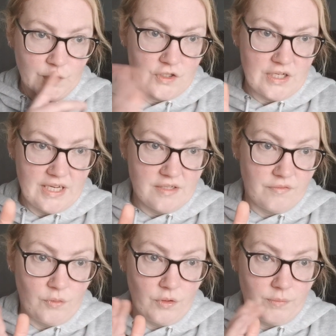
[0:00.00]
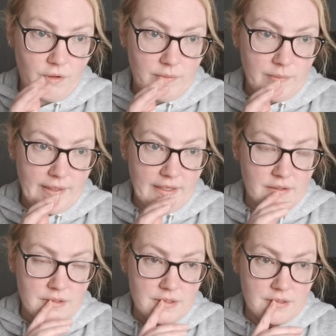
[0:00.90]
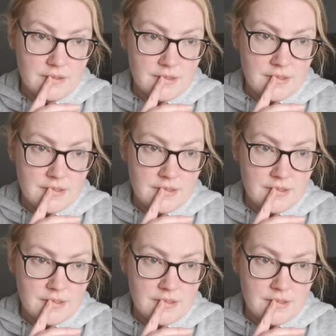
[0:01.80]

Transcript: Well, there's at least four probably wayans.